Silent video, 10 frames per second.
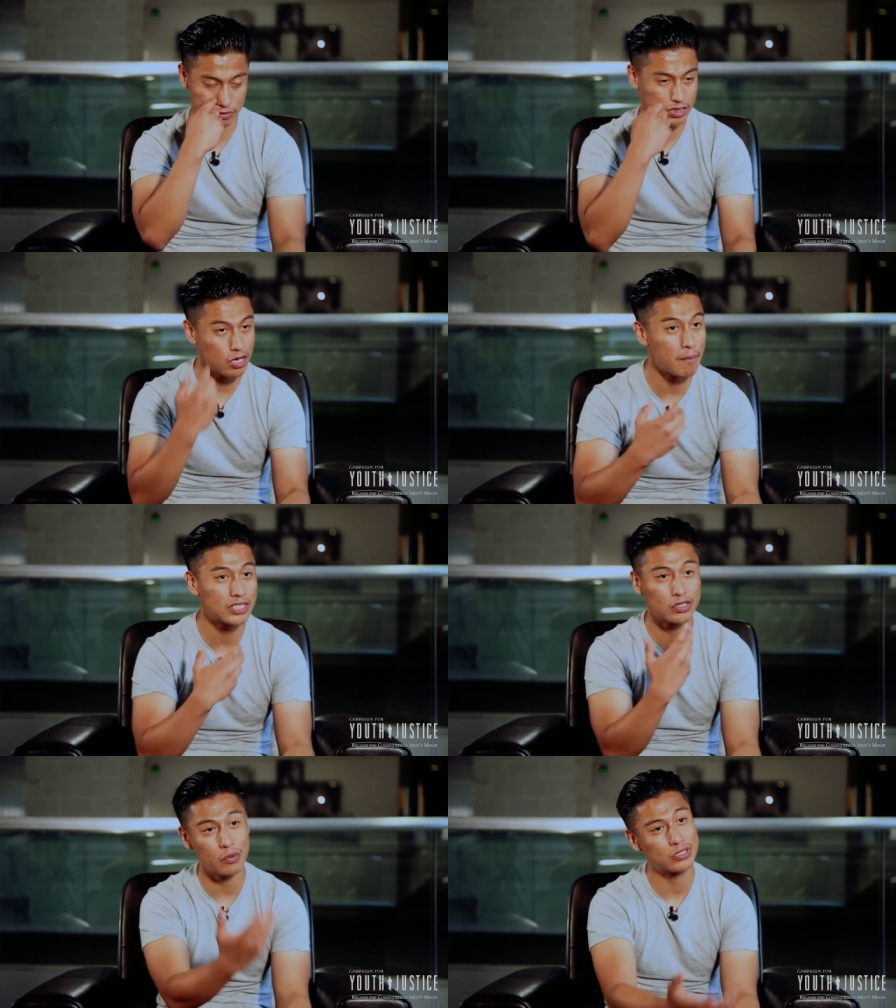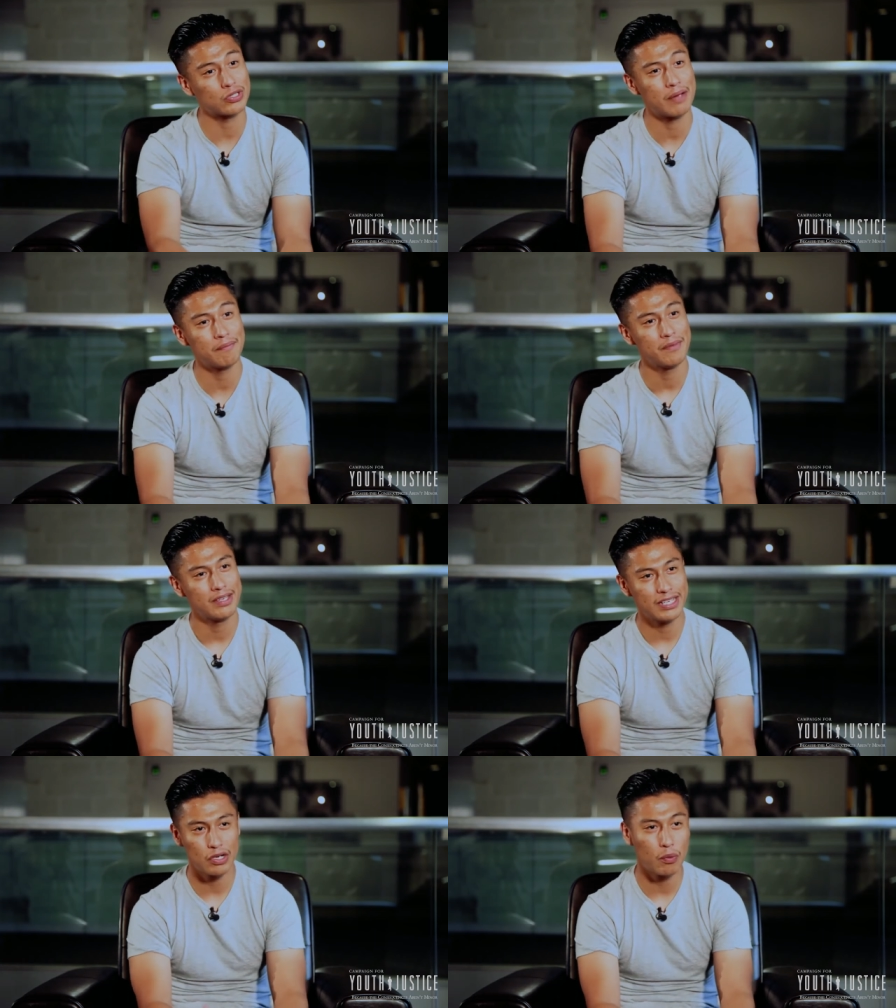tell my story to him
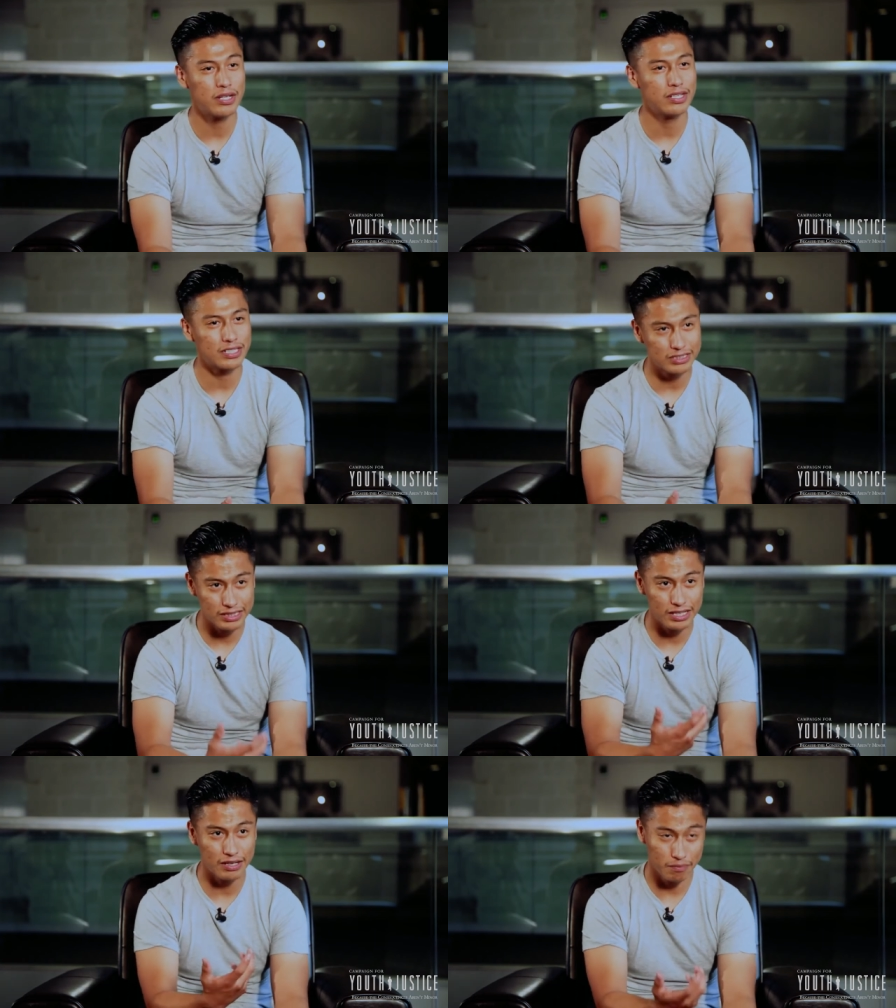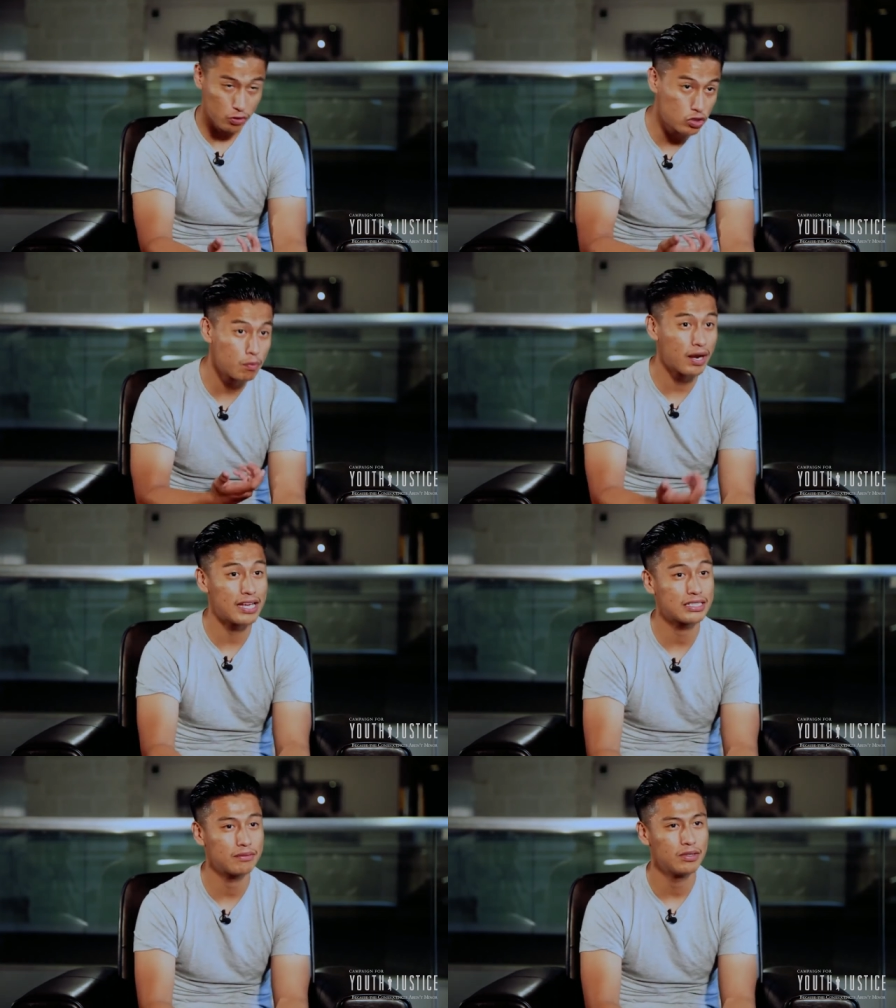in a way that it's gonna
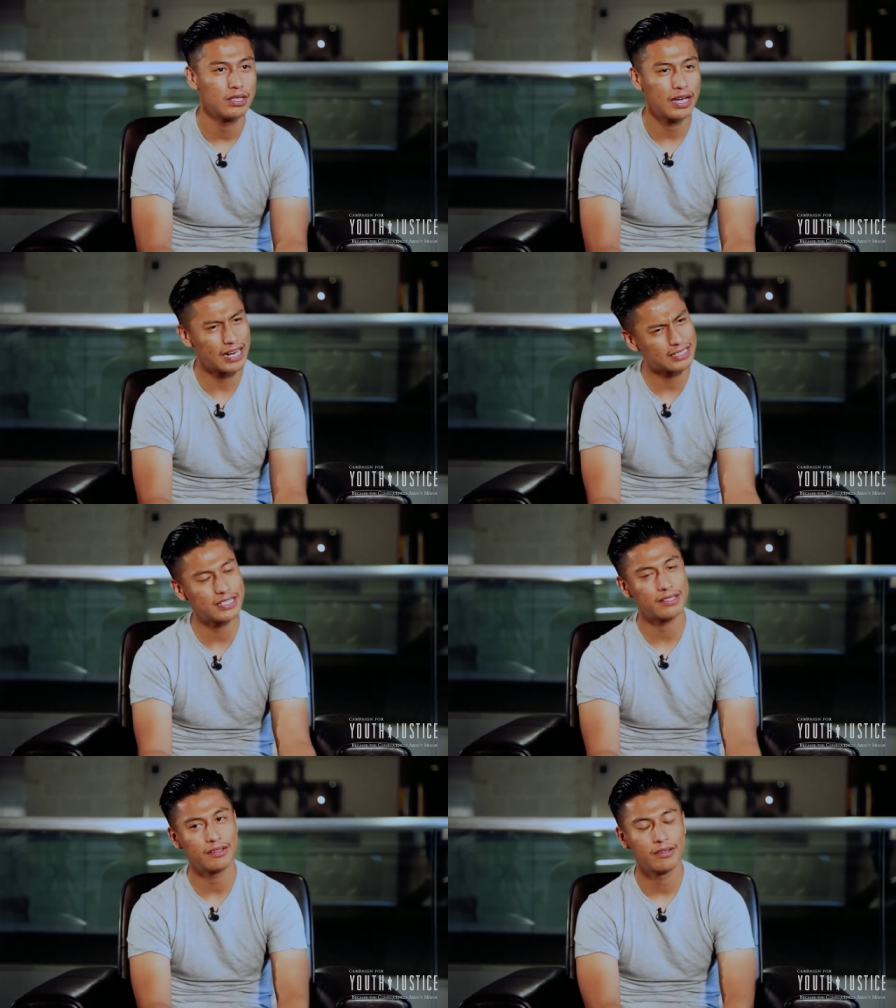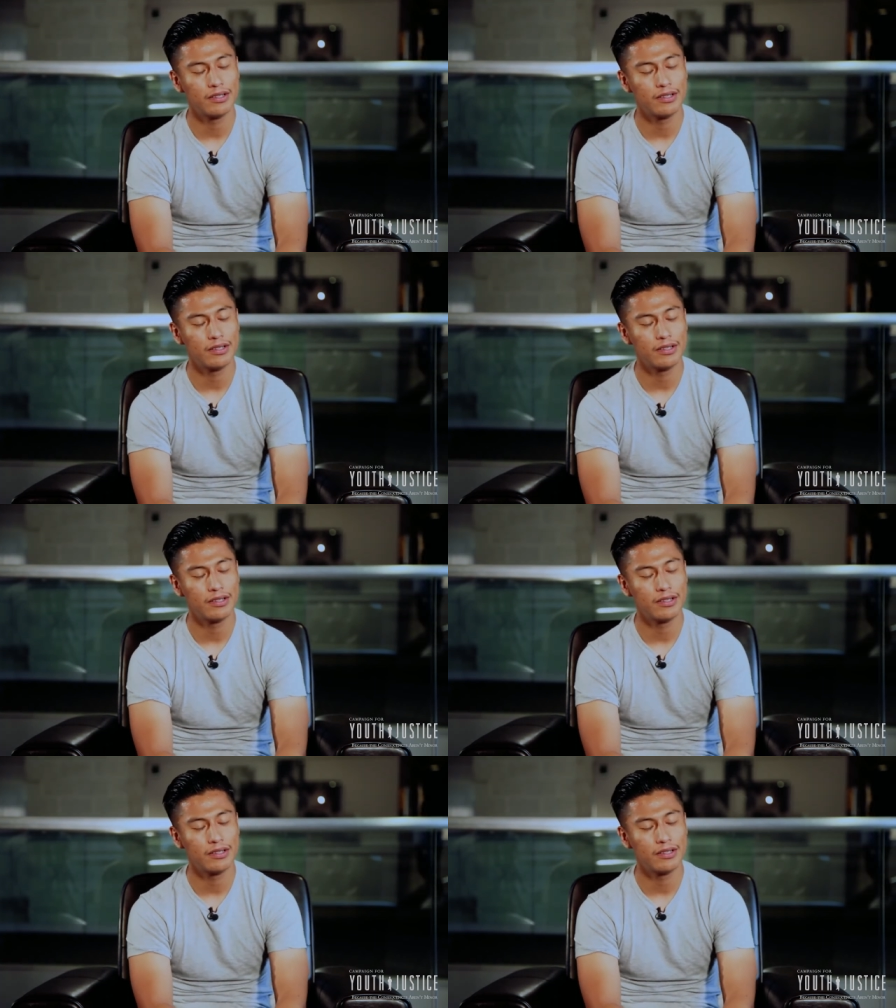humanize him. And I did.